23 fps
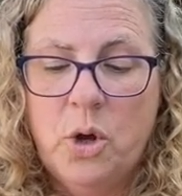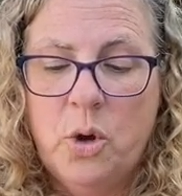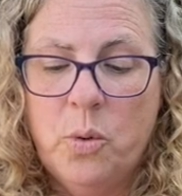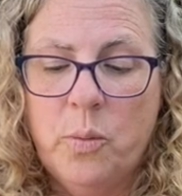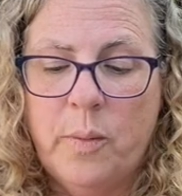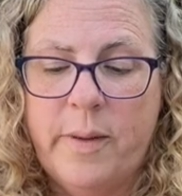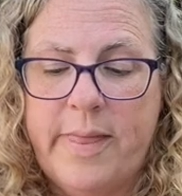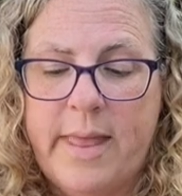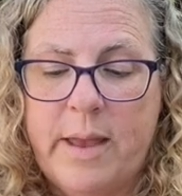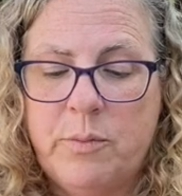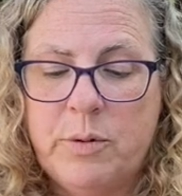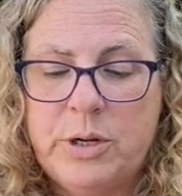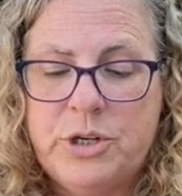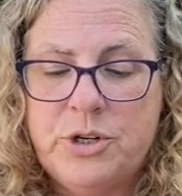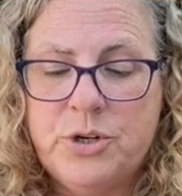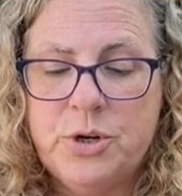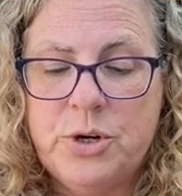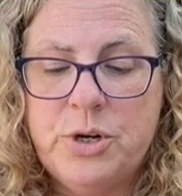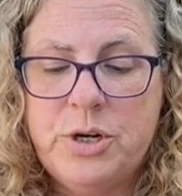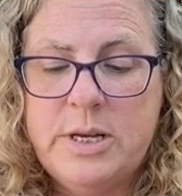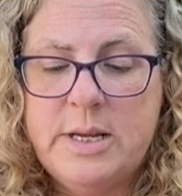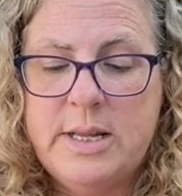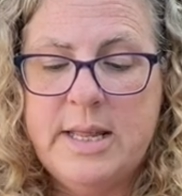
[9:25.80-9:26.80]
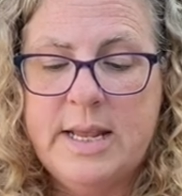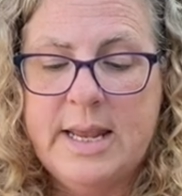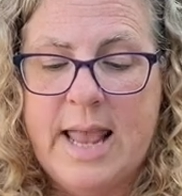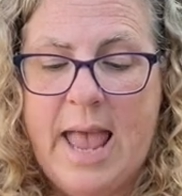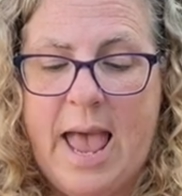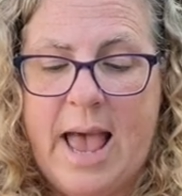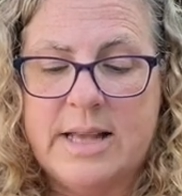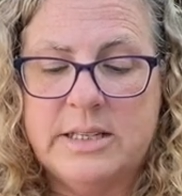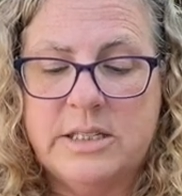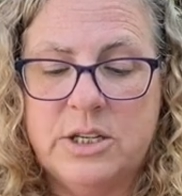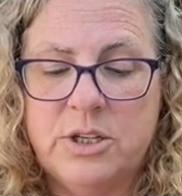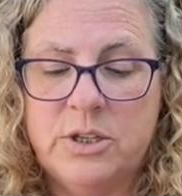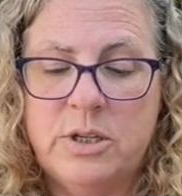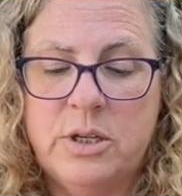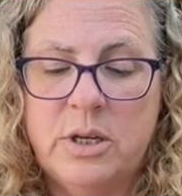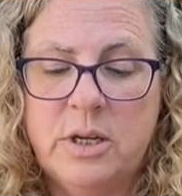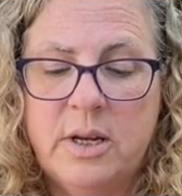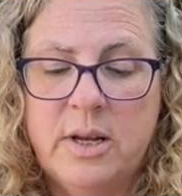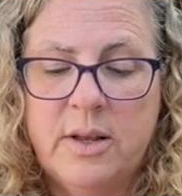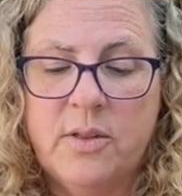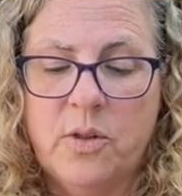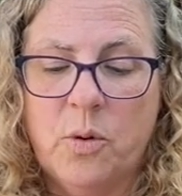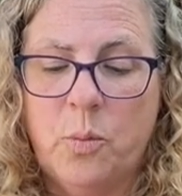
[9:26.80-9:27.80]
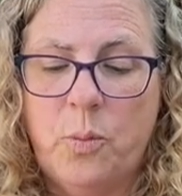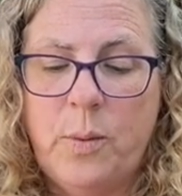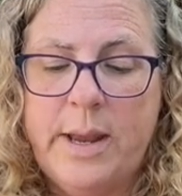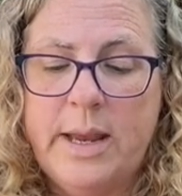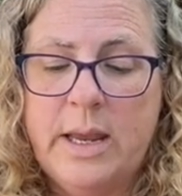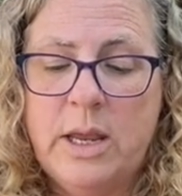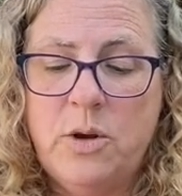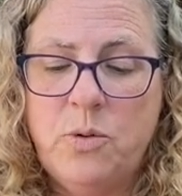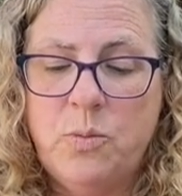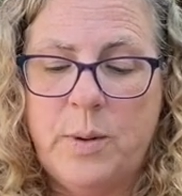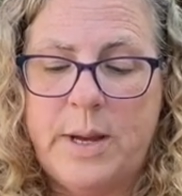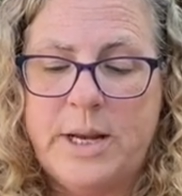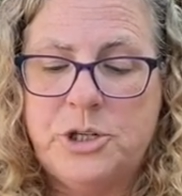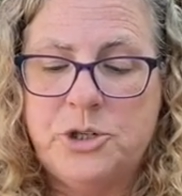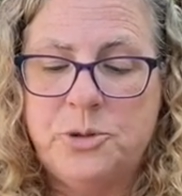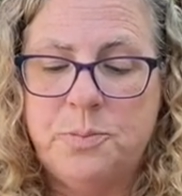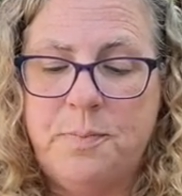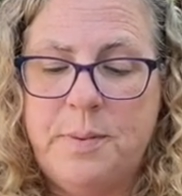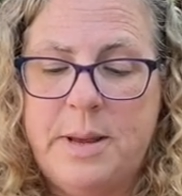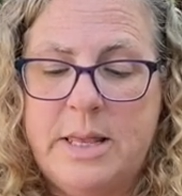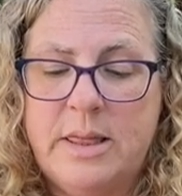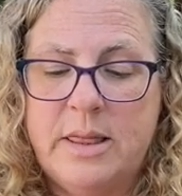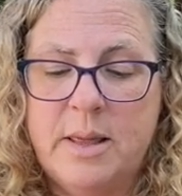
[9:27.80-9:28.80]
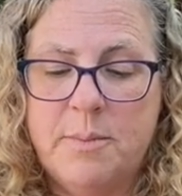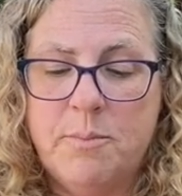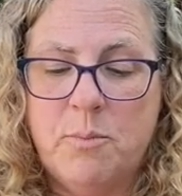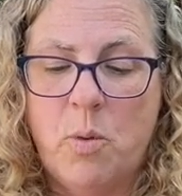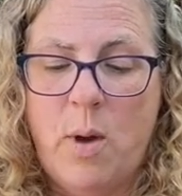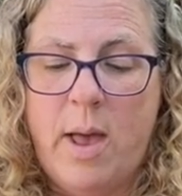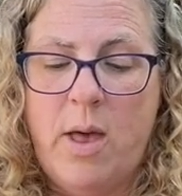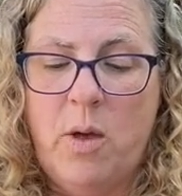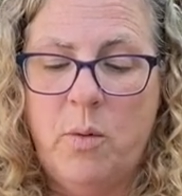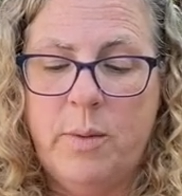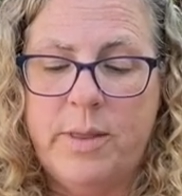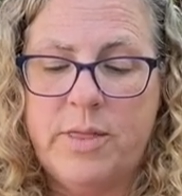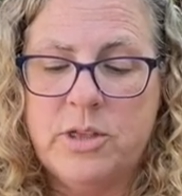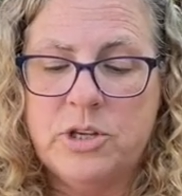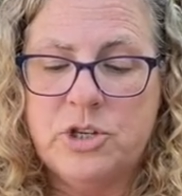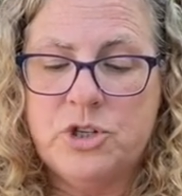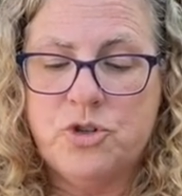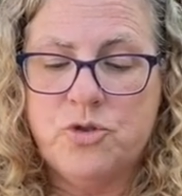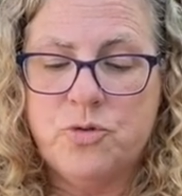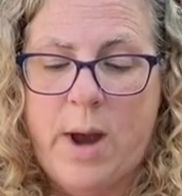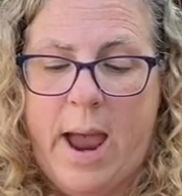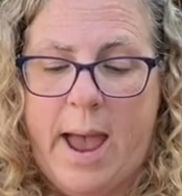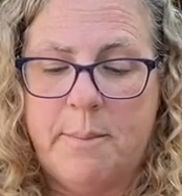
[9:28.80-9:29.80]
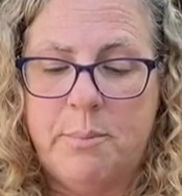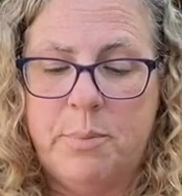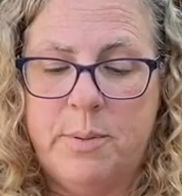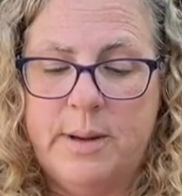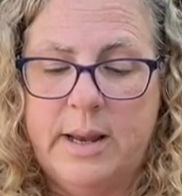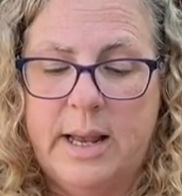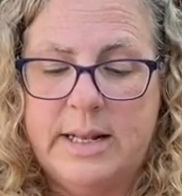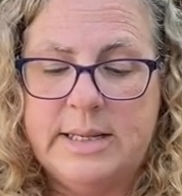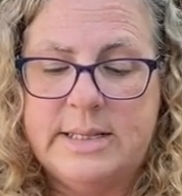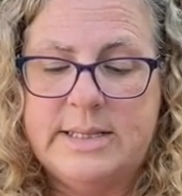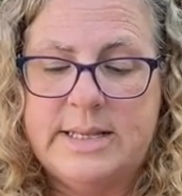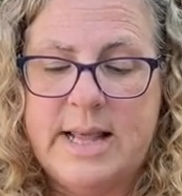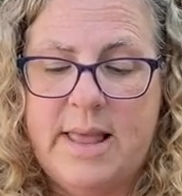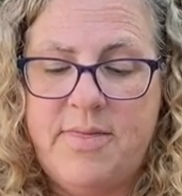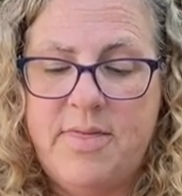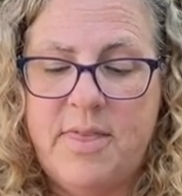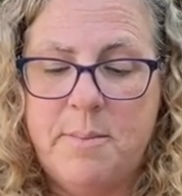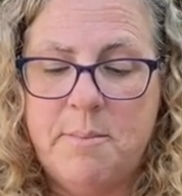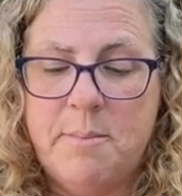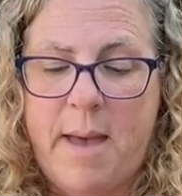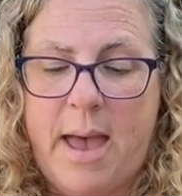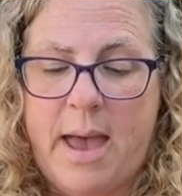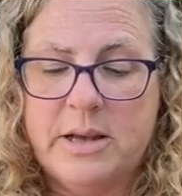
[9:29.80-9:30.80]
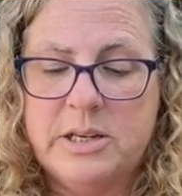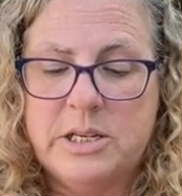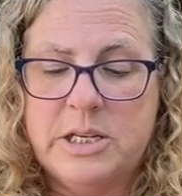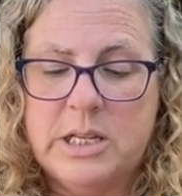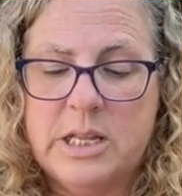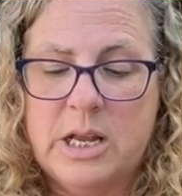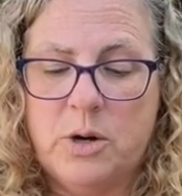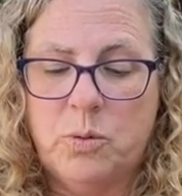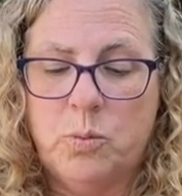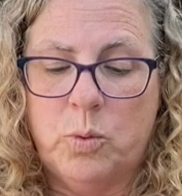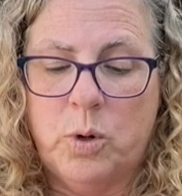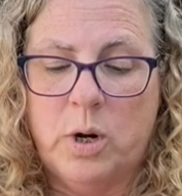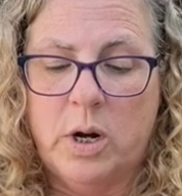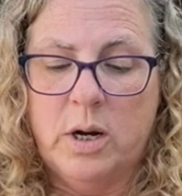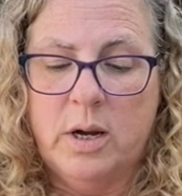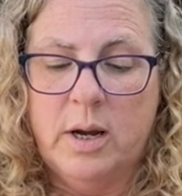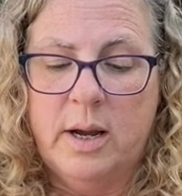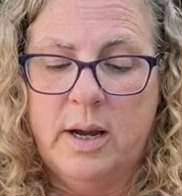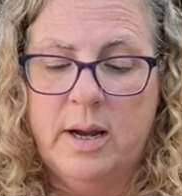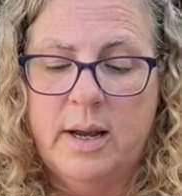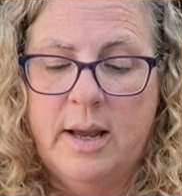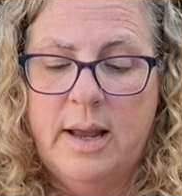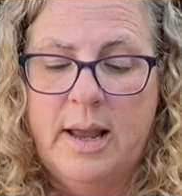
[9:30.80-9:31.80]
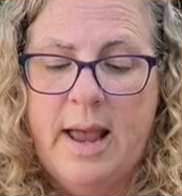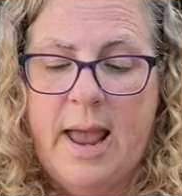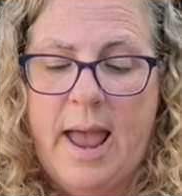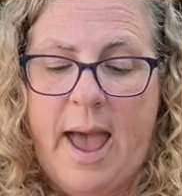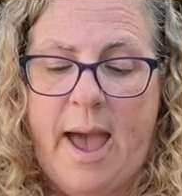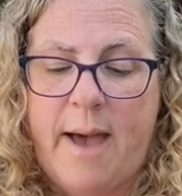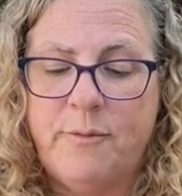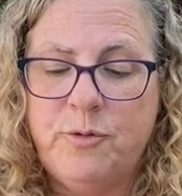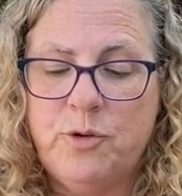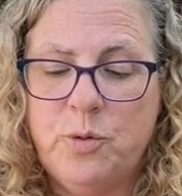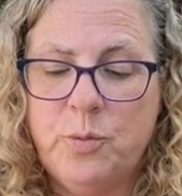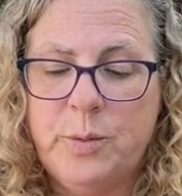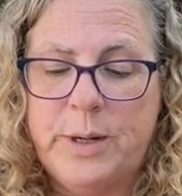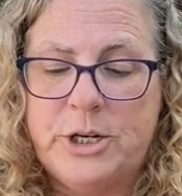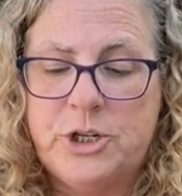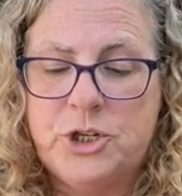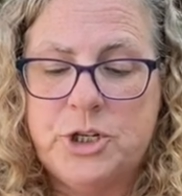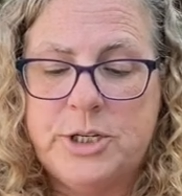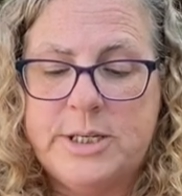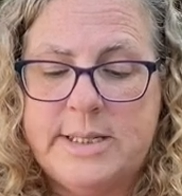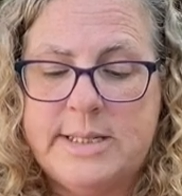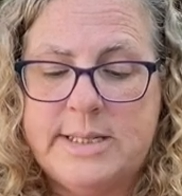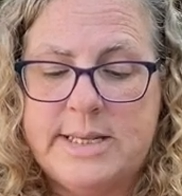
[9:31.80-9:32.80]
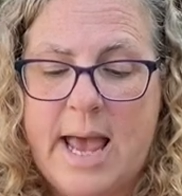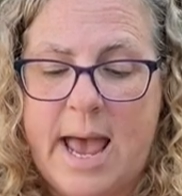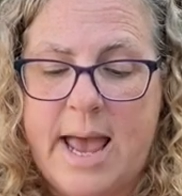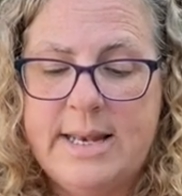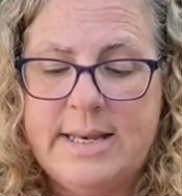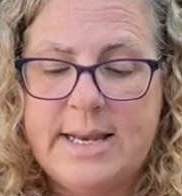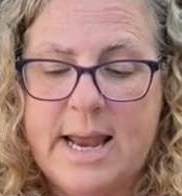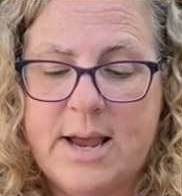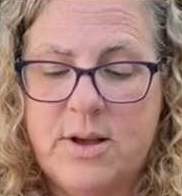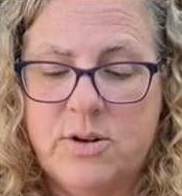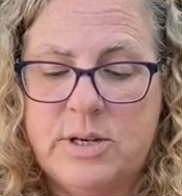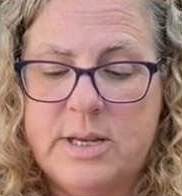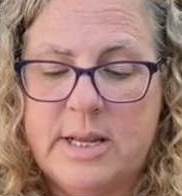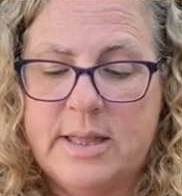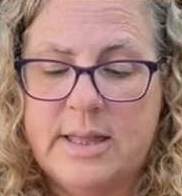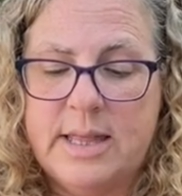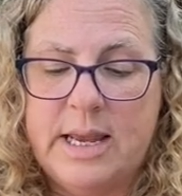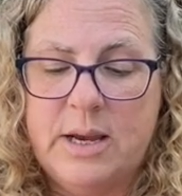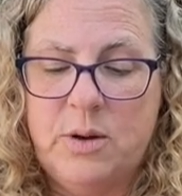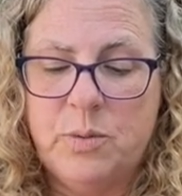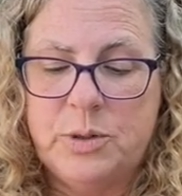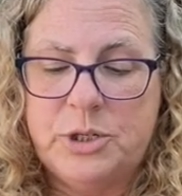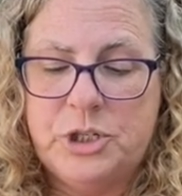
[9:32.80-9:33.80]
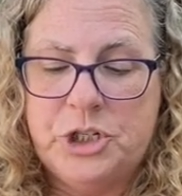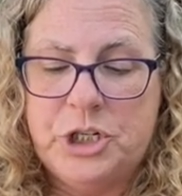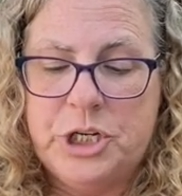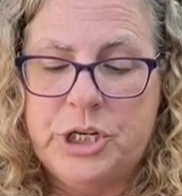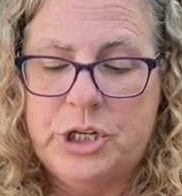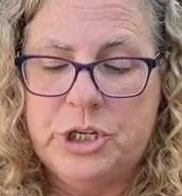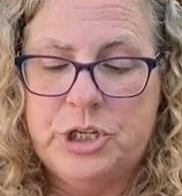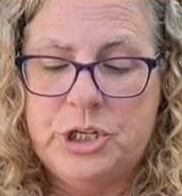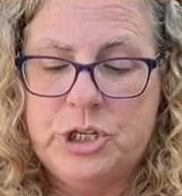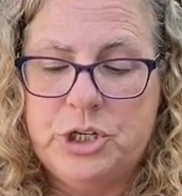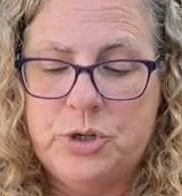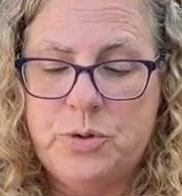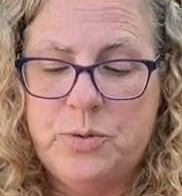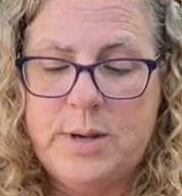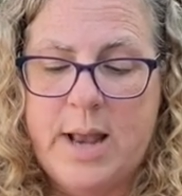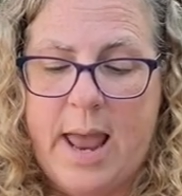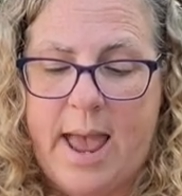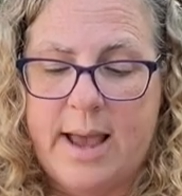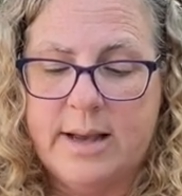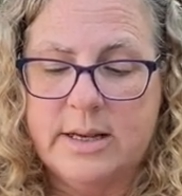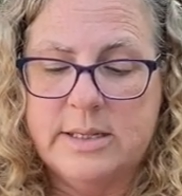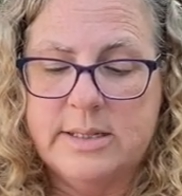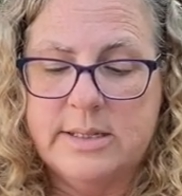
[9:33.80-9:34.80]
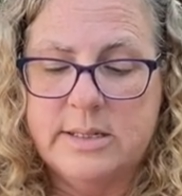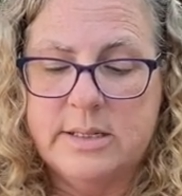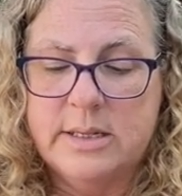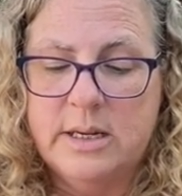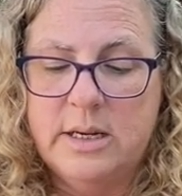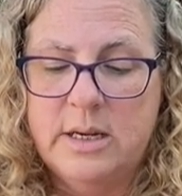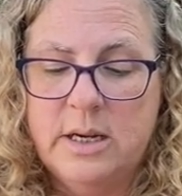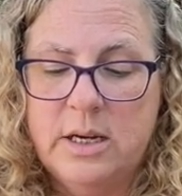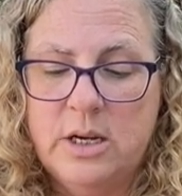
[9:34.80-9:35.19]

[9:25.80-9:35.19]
When they returned to the castle, the Wicked Witch beat them well with the strap and sent them back to their work, after which she sat down to think what she could do next.